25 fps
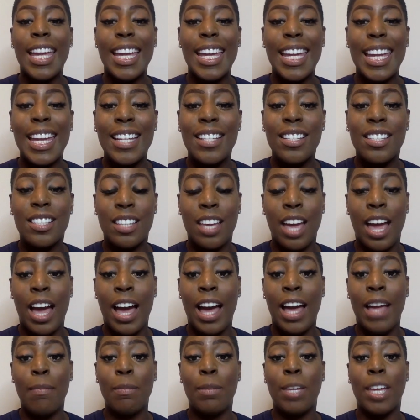each
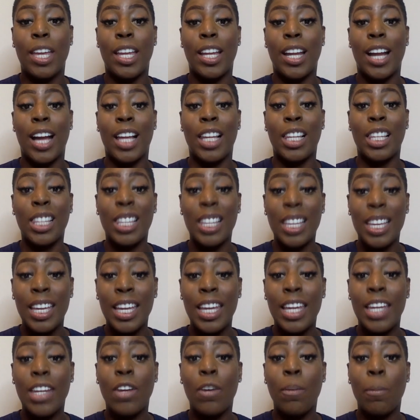time getting a
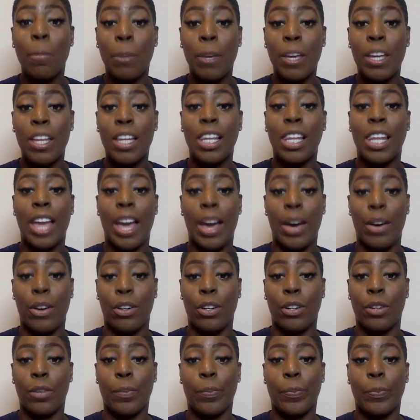little bit
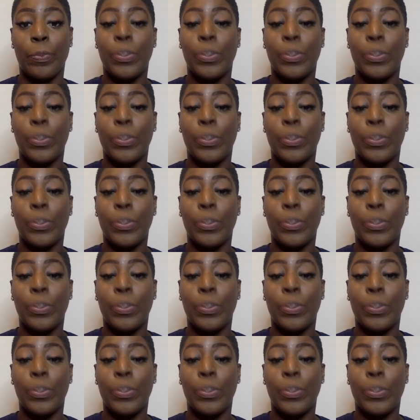louder.